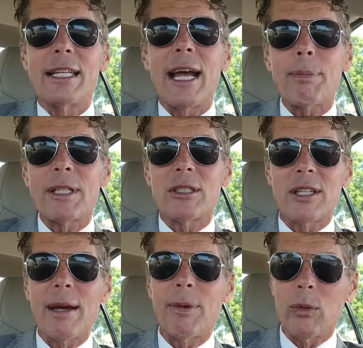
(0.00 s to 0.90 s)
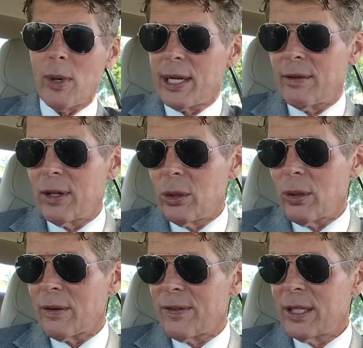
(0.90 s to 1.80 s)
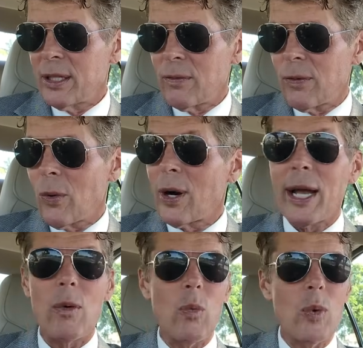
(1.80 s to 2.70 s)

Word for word: tap it, slap it, whatever you are feeling for a